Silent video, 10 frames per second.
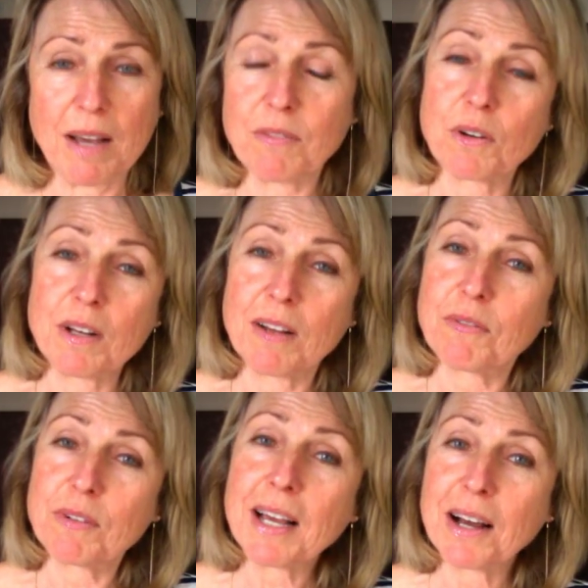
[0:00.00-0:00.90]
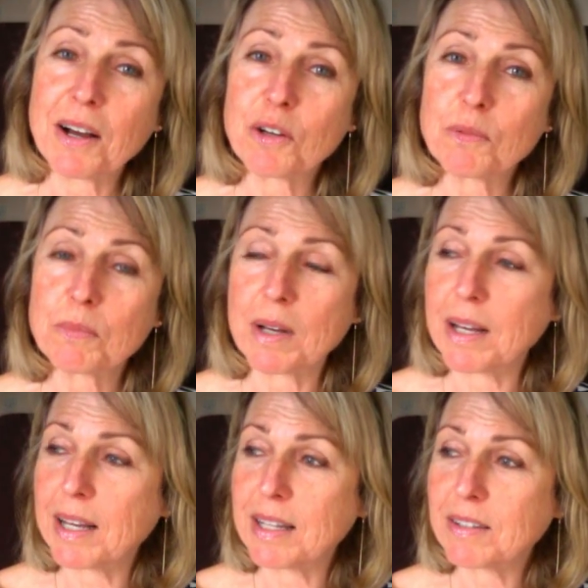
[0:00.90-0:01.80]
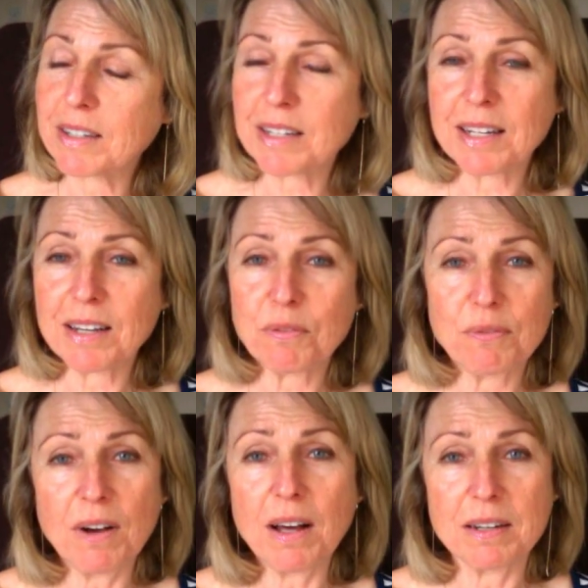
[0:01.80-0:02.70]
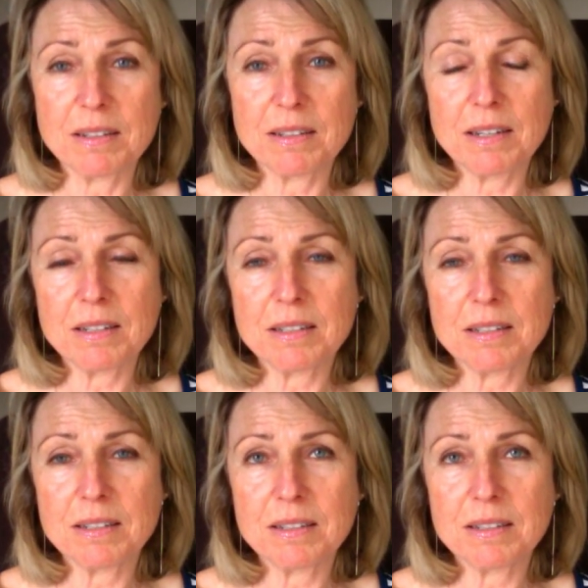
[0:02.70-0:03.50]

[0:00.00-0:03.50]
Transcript: I've got a lovely home and I can have fun. And